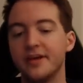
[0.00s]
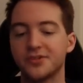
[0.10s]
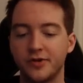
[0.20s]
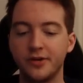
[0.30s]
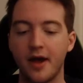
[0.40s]

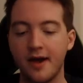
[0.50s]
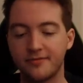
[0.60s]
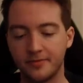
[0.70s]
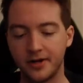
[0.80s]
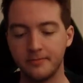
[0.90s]
Because what you
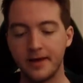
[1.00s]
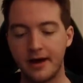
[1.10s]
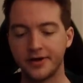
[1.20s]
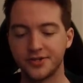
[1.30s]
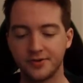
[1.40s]
have from an
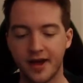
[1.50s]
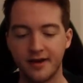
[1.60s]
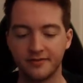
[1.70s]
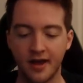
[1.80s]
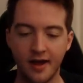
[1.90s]
Unbound is you
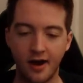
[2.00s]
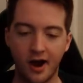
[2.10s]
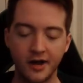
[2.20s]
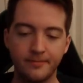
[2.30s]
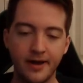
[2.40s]
have
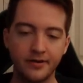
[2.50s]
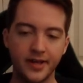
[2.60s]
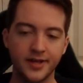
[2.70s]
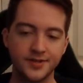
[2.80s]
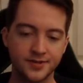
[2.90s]

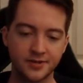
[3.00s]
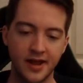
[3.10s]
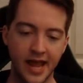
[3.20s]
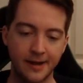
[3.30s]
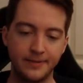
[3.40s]
Unbound
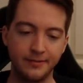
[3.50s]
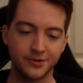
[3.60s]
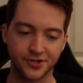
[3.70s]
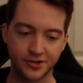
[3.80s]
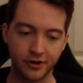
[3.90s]
hits, and
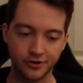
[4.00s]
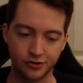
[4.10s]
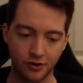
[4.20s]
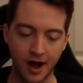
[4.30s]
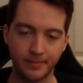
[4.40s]
people
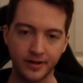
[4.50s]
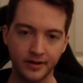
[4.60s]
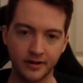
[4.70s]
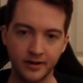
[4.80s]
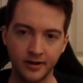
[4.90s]
start
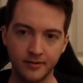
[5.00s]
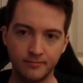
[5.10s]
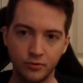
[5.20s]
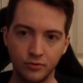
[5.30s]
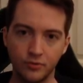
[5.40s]
dropping
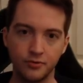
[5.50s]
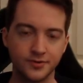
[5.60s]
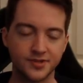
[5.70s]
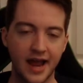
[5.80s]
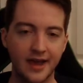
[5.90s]

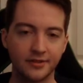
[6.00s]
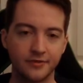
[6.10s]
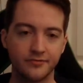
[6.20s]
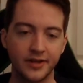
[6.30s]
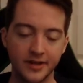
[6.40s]
pools at
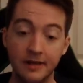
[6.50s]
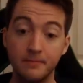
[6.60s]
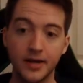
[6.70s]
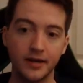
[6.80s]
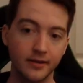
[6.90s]
their feet
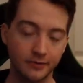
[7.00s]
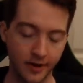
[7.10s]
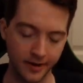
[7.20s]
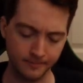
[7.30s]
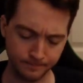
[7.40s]
immediately,
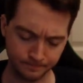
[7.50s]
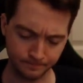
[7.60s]
right?